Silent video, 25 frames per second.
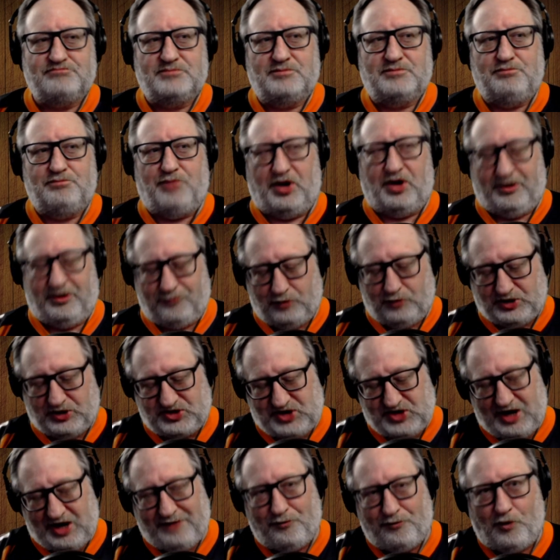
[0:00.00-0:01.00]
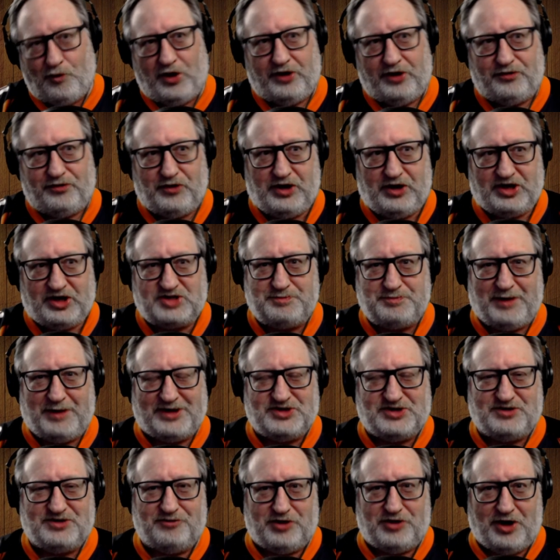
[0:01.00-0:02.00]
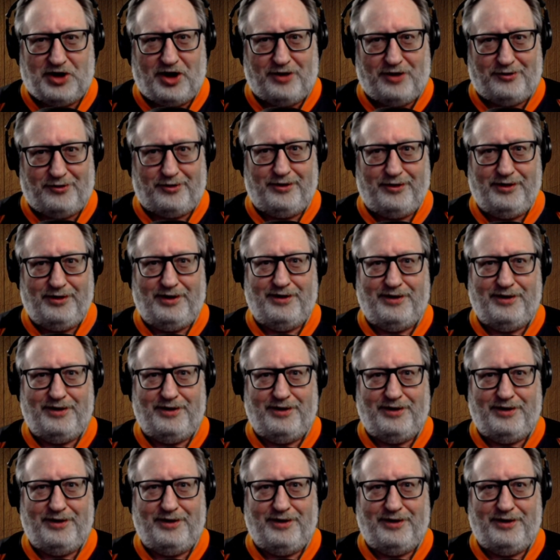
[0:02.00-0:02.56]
But if we save one at the expense of the other,